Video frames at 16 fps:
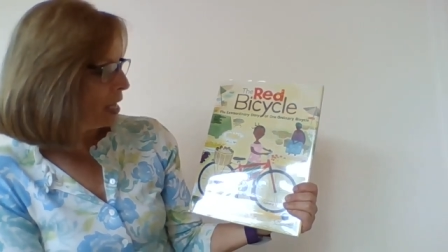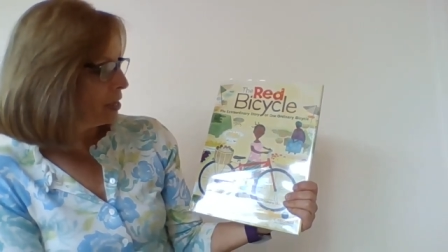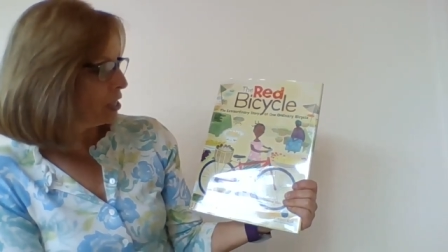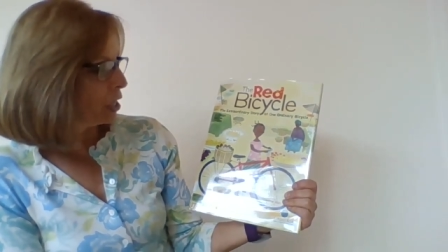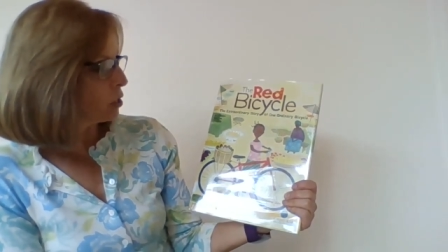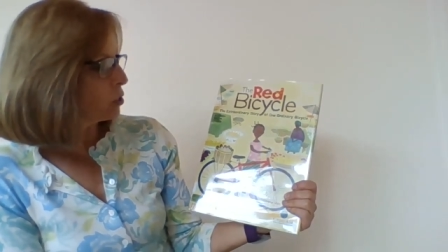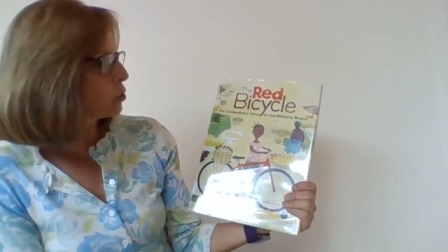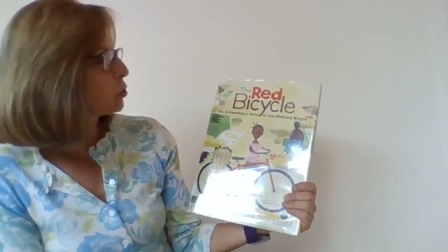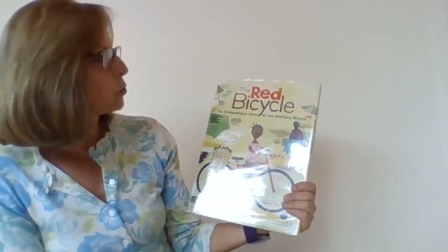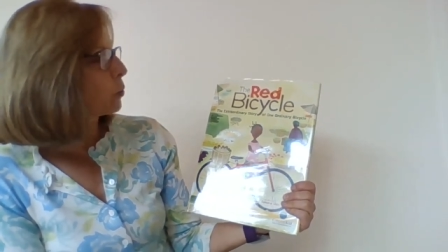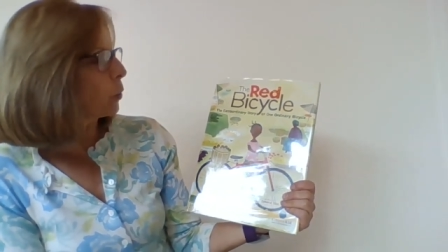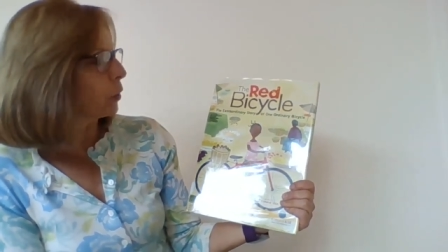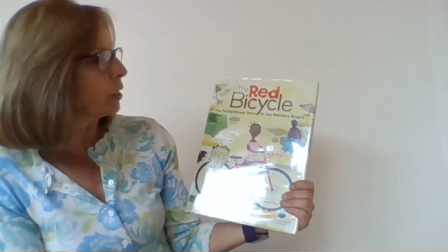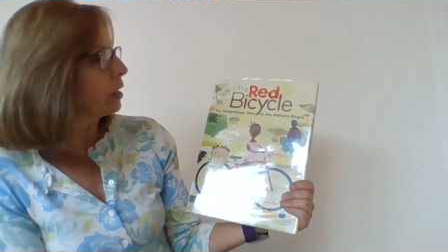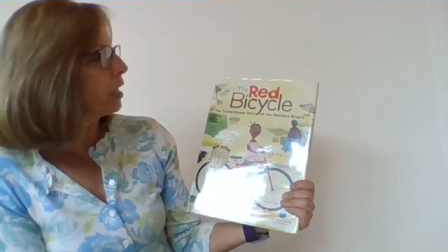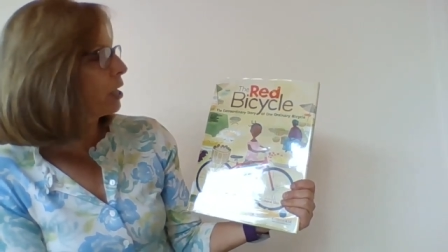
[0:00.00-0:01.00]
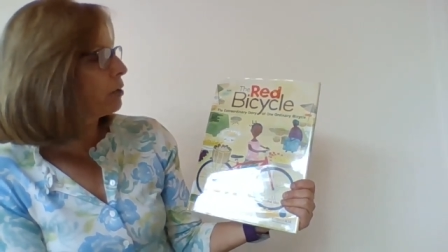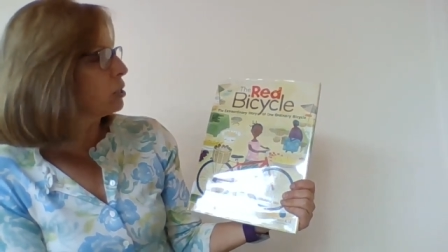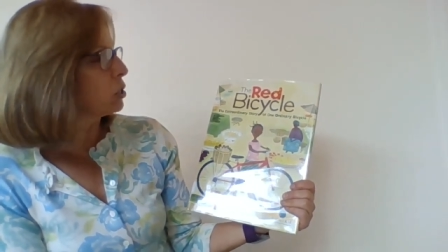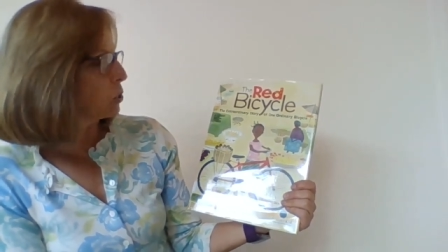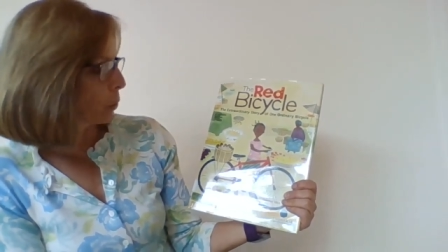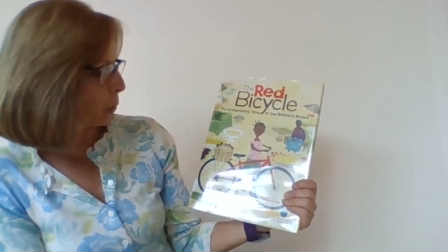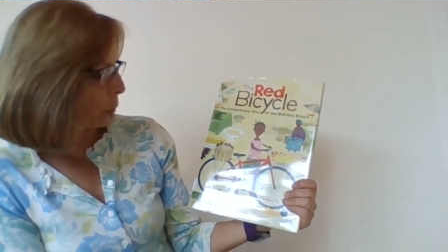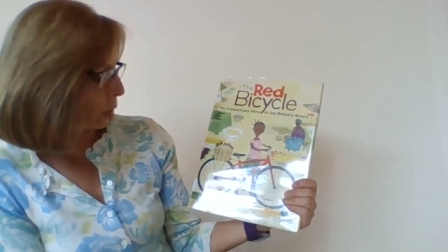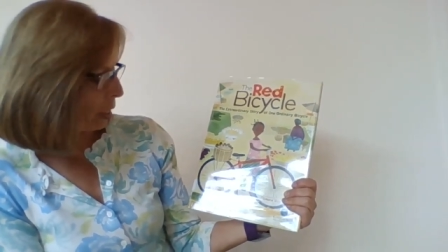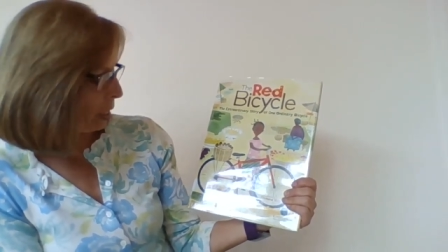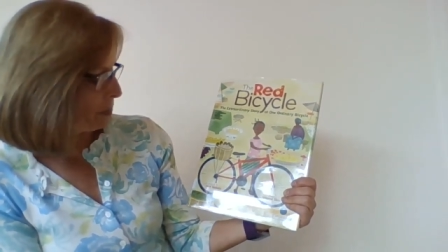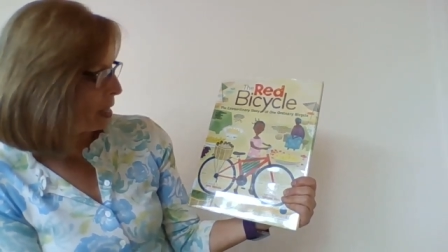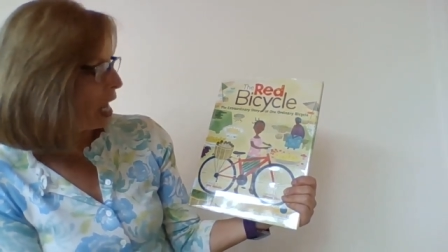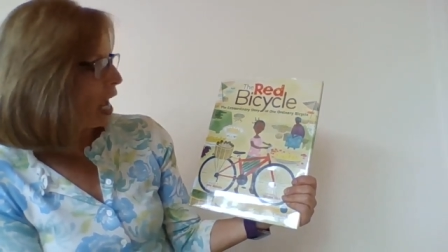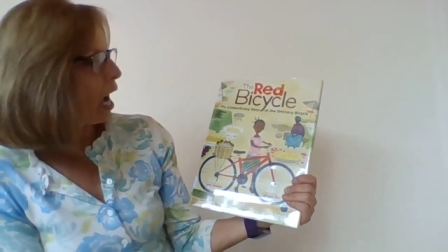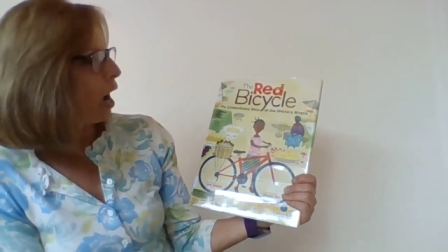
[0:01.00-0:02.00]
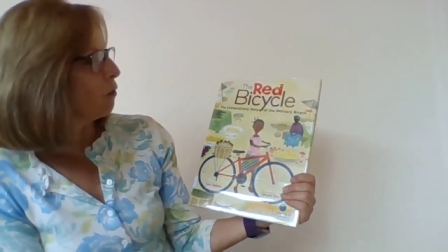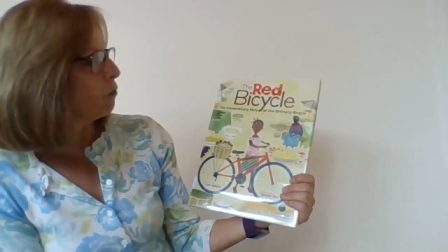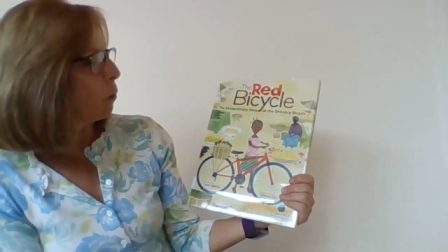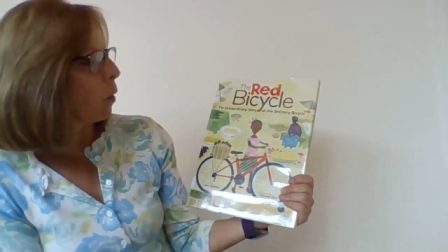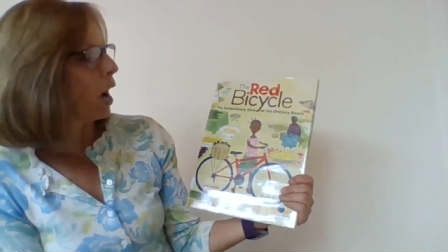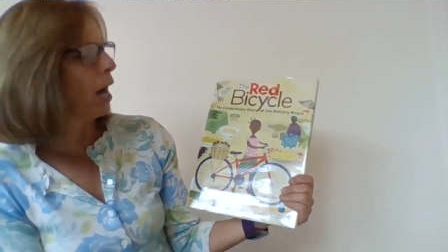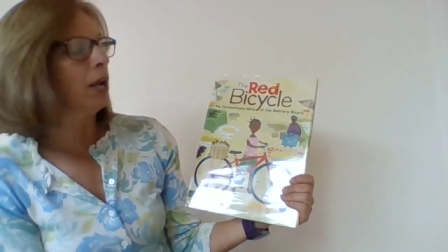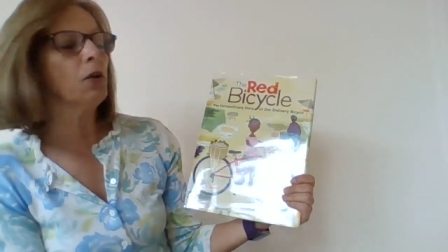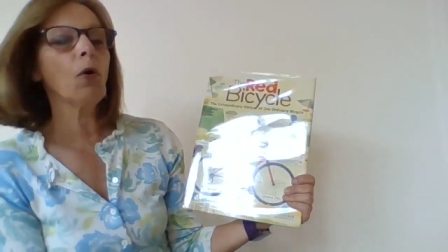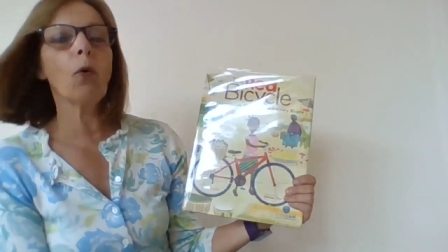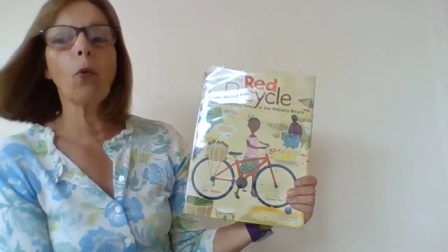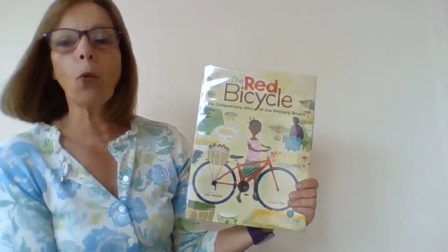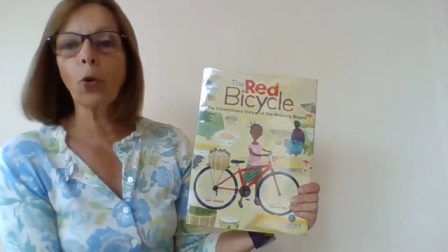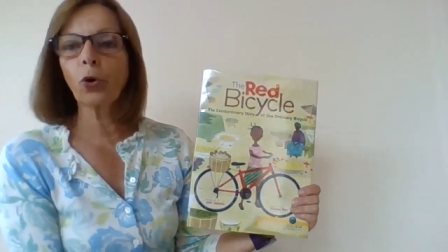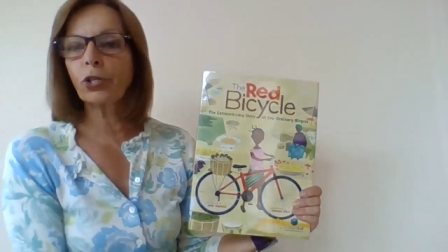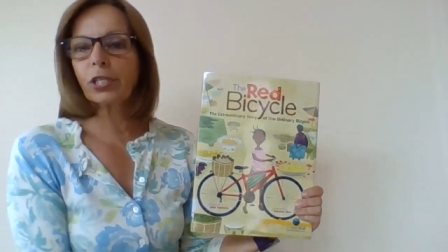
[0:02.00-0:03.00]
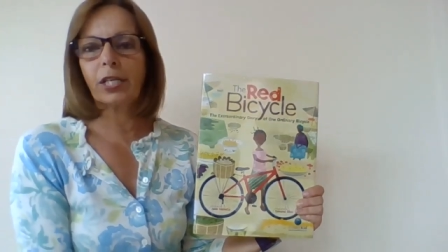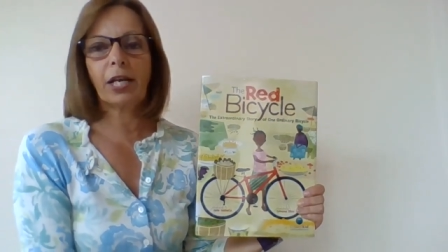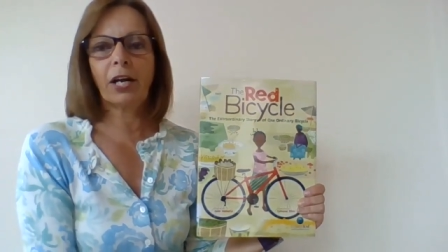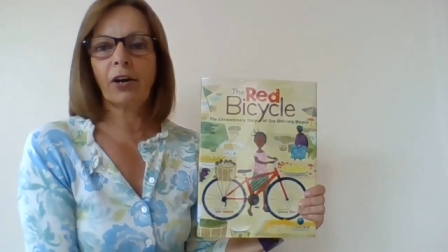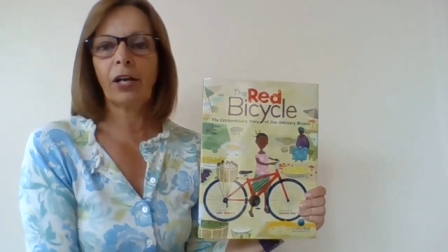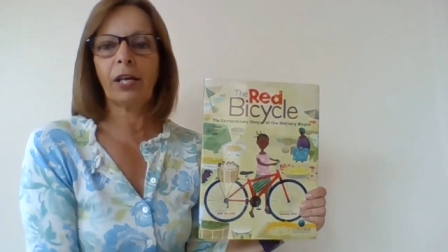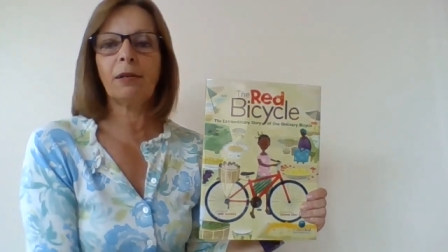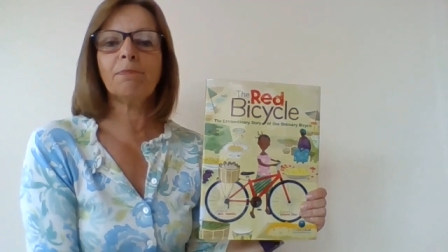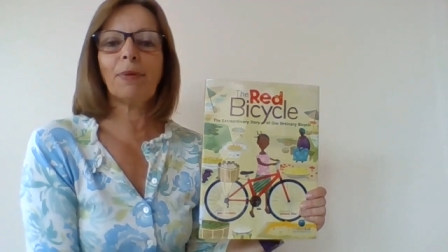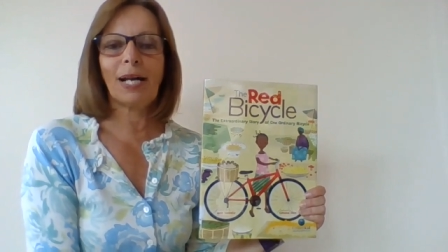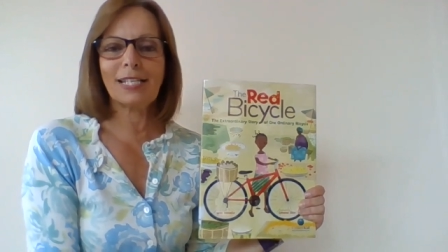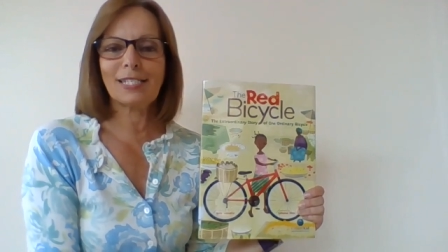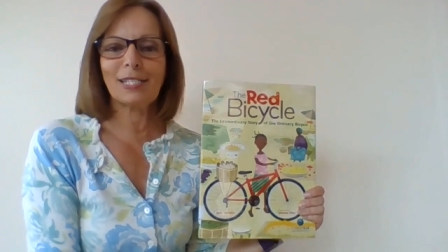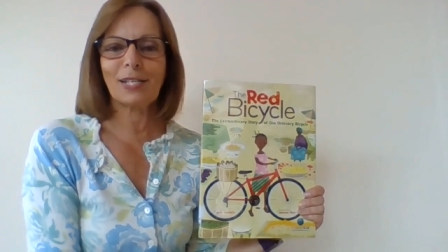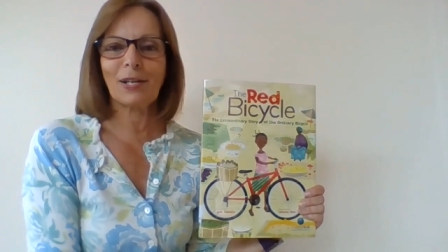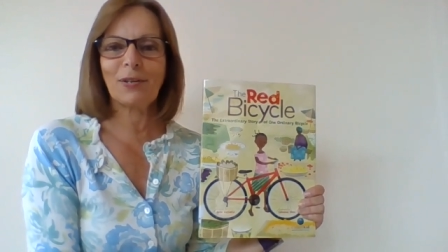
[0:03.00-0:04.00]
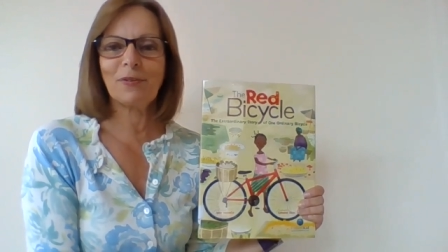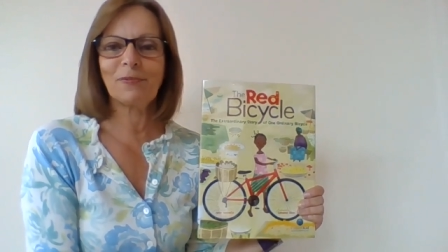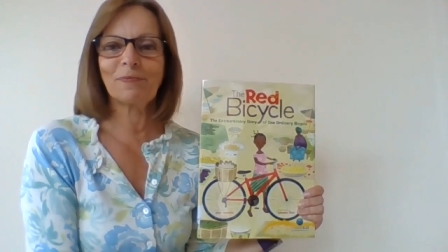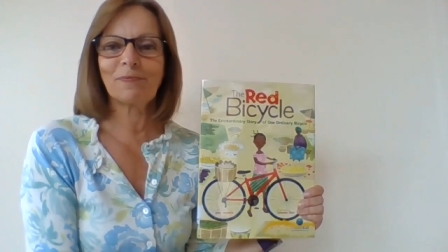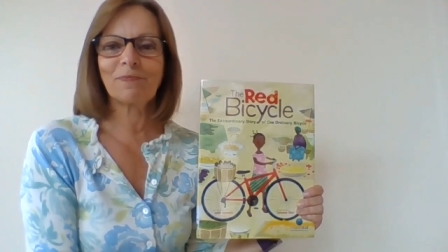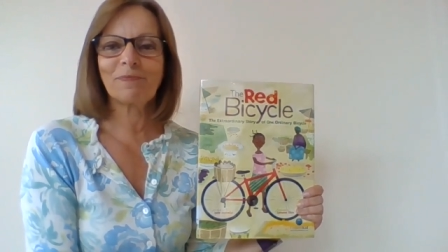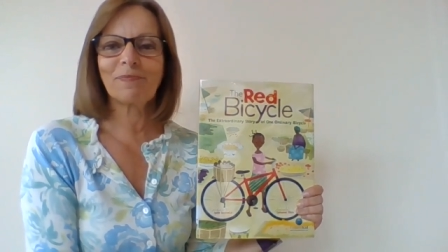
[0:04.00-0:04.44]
the extraordinary story of one ordinary bicycle.